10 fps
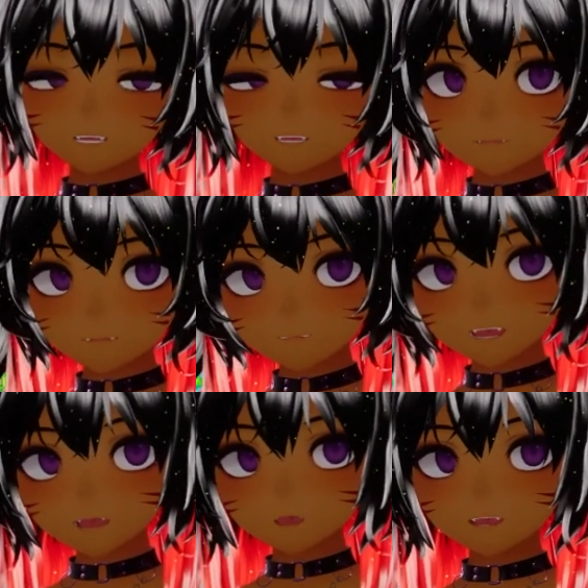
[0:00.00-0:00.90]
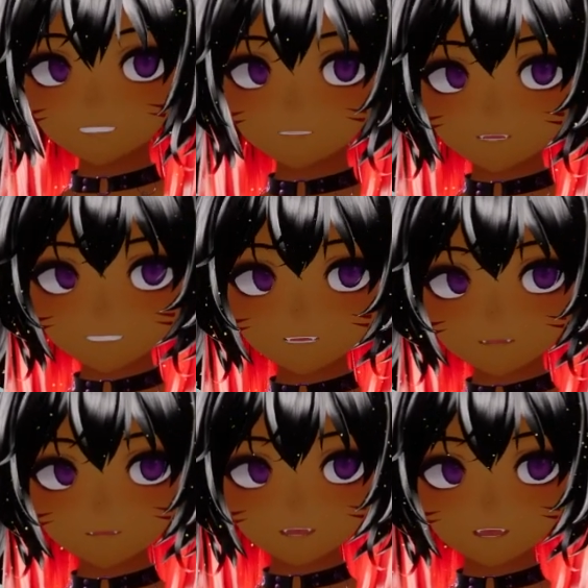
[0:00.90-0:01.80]
probably start
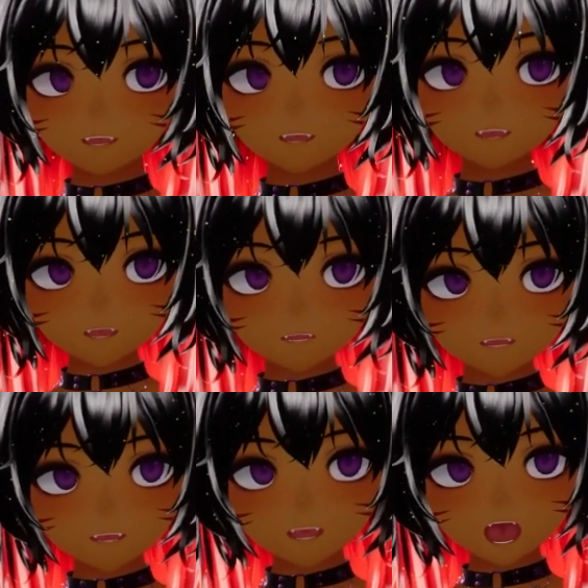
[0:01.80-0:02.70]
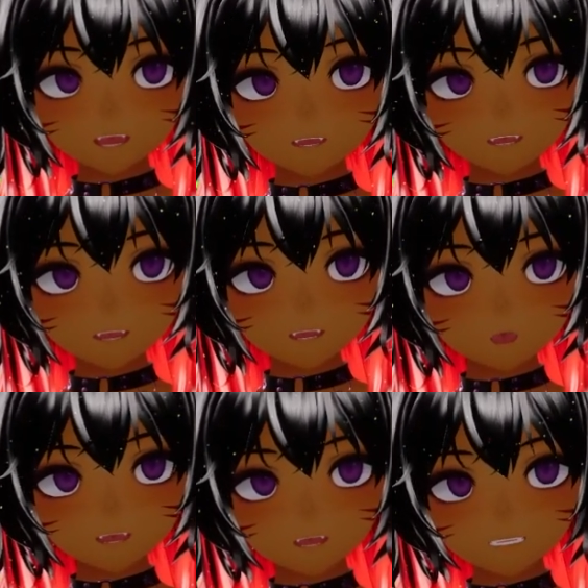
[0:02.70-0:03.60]
being needed tonight and
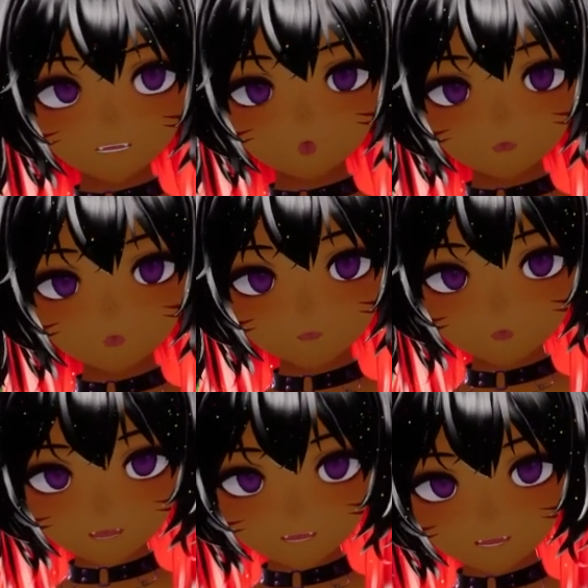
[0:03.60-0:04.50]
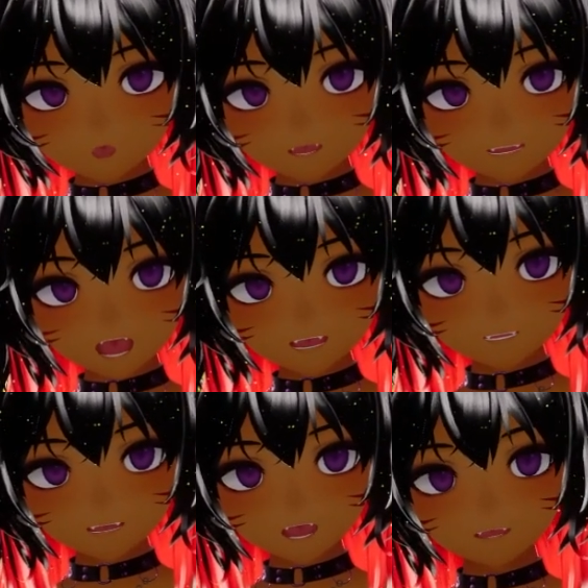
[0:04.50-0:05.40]
into or the wee hours of
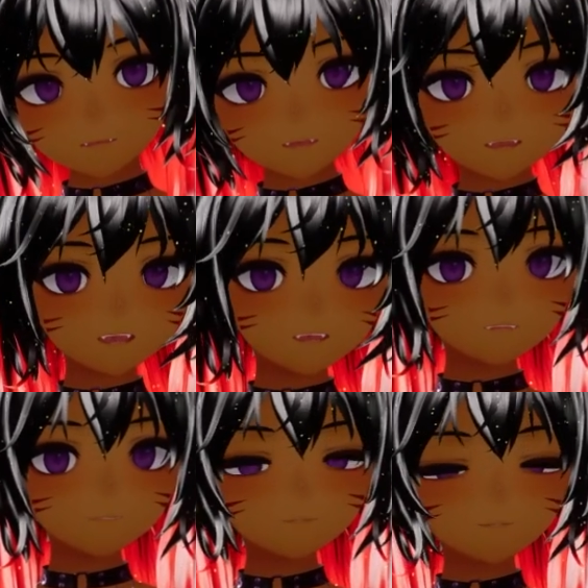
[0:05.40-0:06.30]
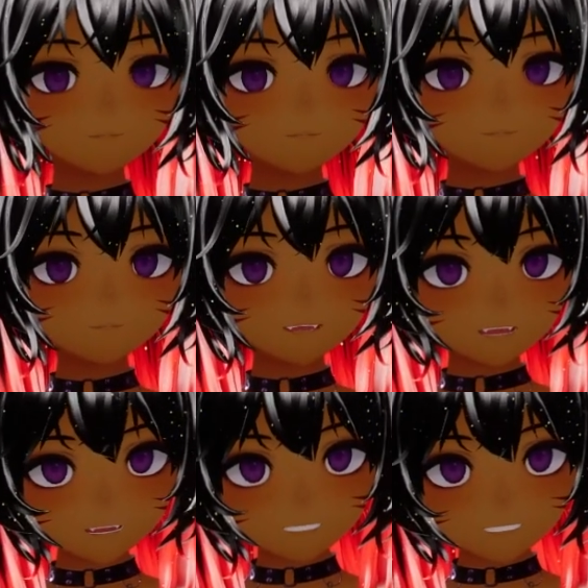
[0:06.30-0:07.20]
Friday morning, or
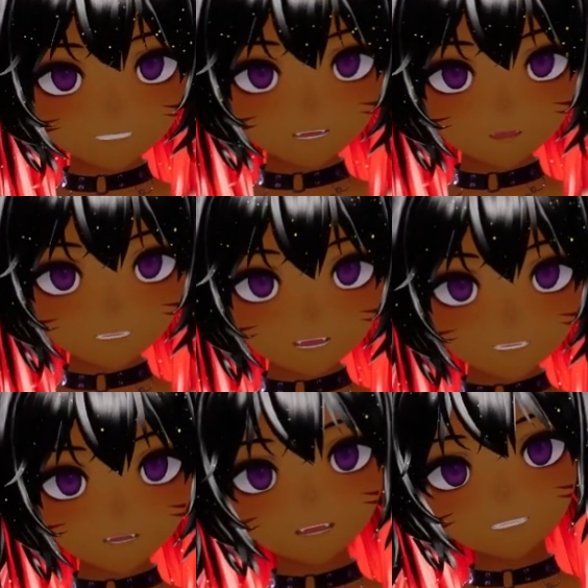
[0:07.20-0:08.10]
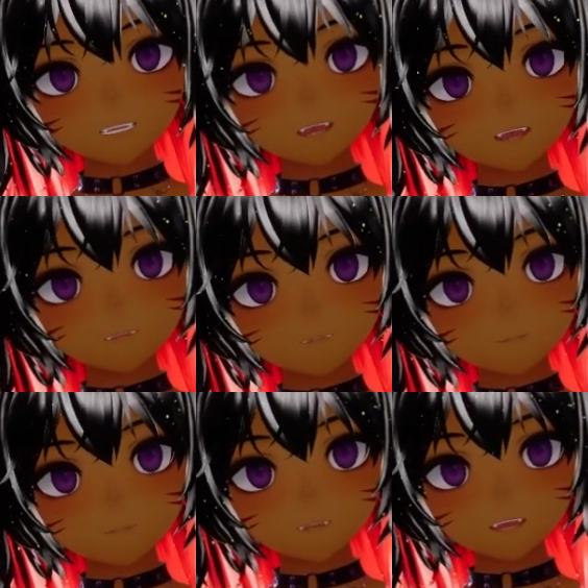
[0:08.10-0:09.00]
as the storm starts passing.
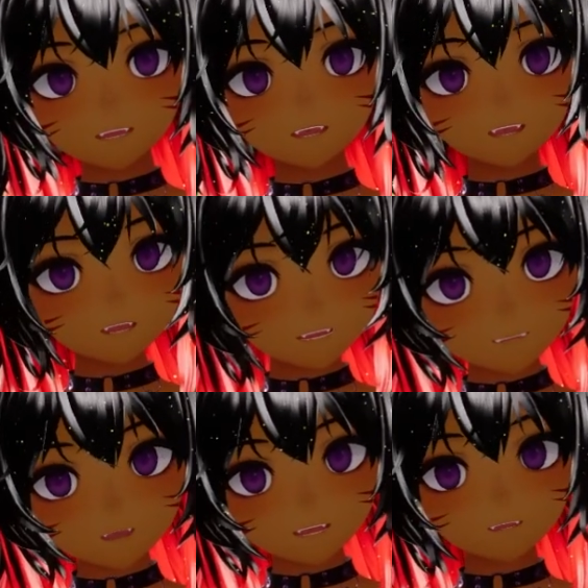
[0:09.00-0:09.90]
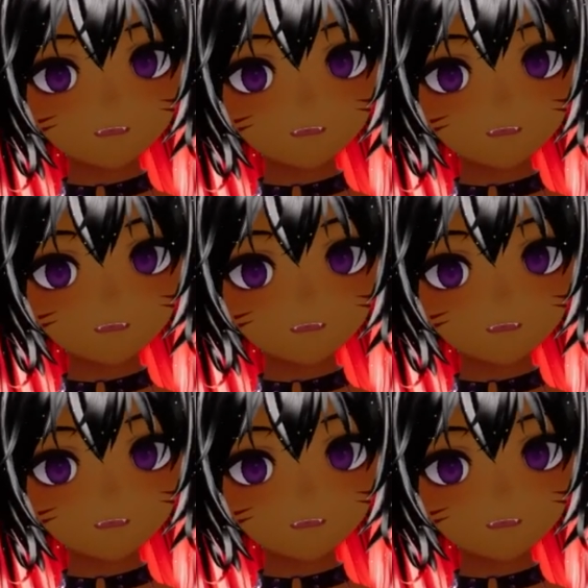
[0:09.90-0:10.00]
And after that,